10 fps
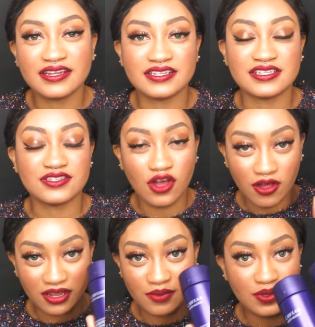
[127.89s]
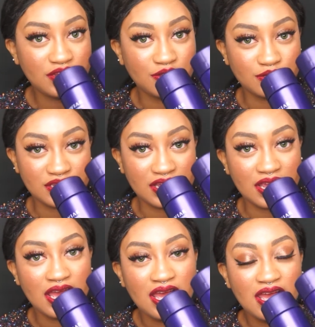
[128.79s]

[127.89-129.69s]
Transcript: This is all I've been using.